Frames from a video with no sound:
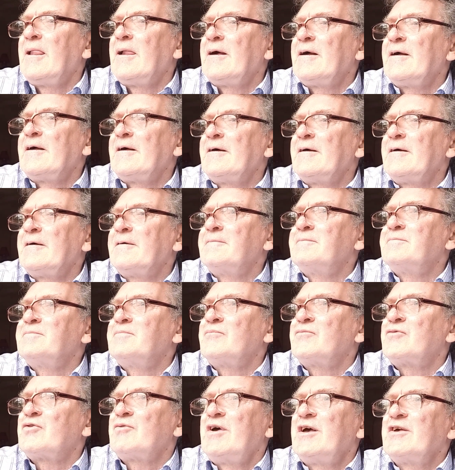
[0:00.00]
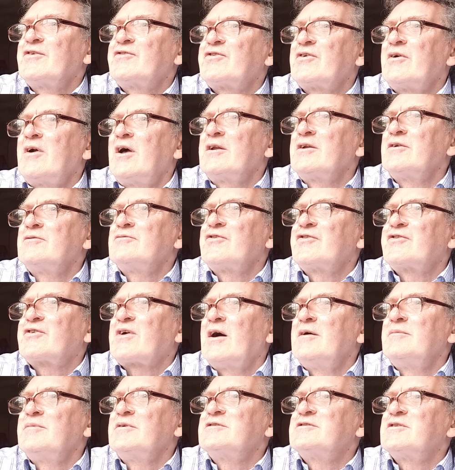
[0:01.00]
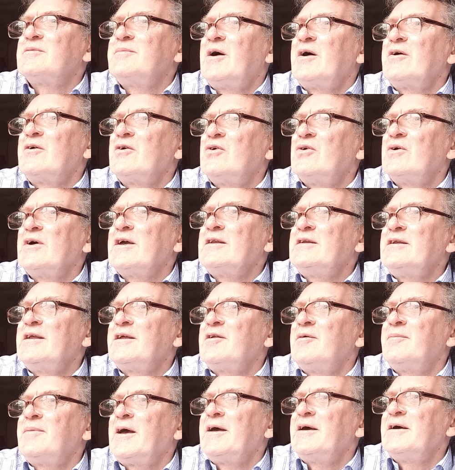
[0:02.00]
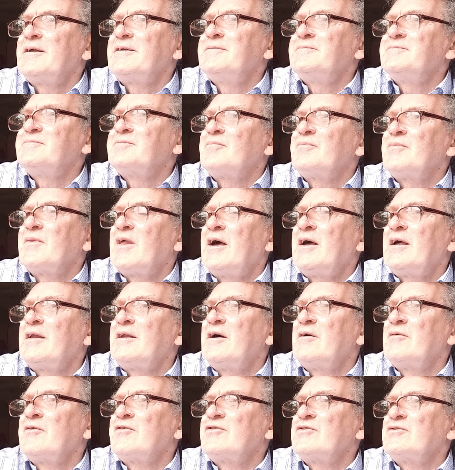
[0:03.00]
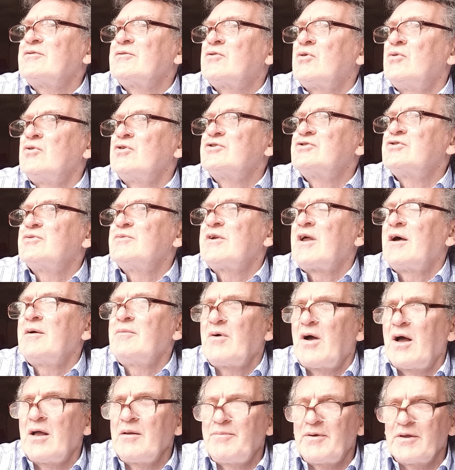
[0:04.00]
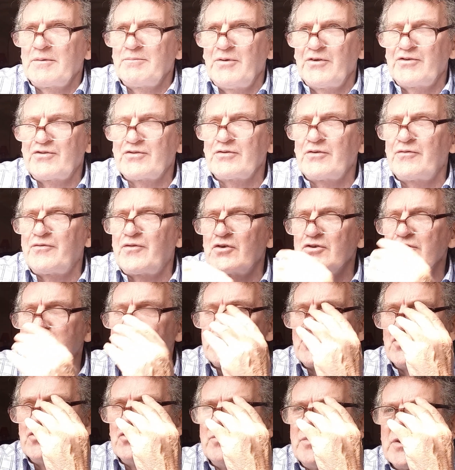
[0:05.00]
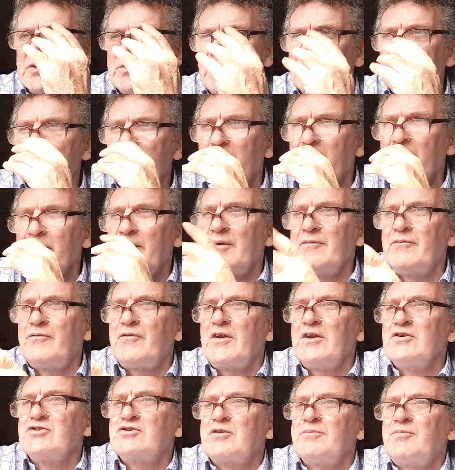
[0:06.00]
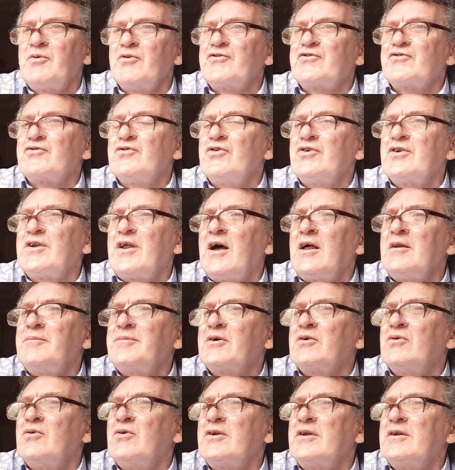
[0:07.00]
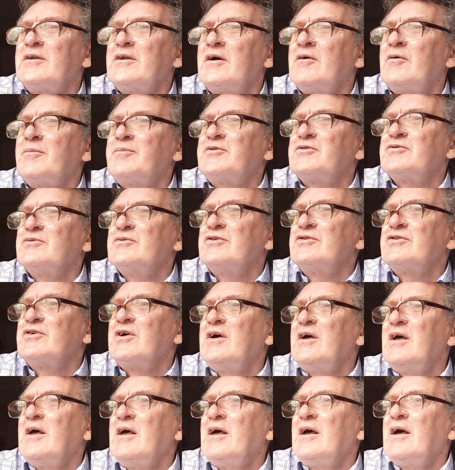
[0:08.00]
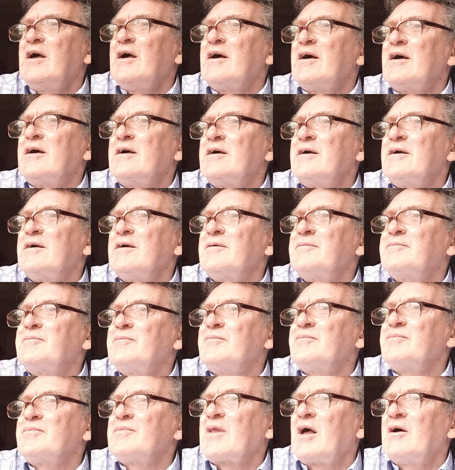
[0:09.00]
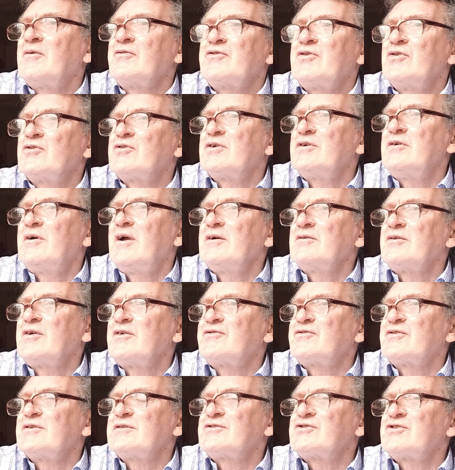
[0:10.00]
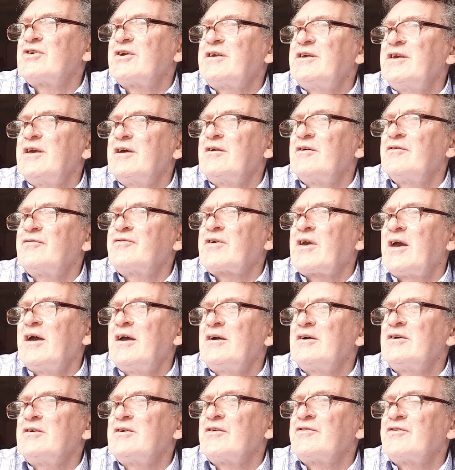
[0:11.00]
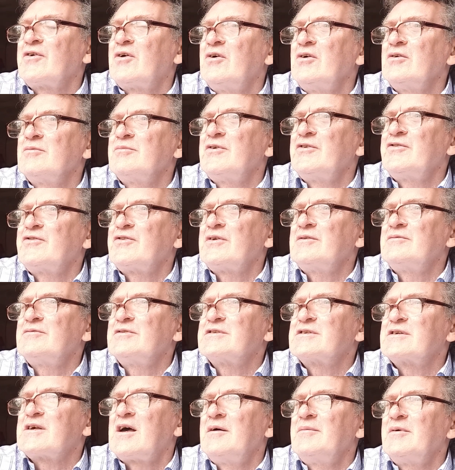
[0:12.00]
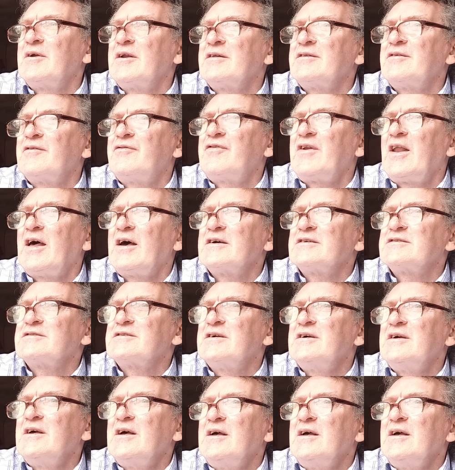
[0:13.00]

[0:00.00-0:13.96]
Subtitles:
The race they're on in Roscommon tomorrow in Linnabain, and I was going to it. I'll be missing the first two, but when I'm finished the bus run, I'll be going up to it. I was looking around. It's a tricky enough card, as always, in Roscommon on the flat.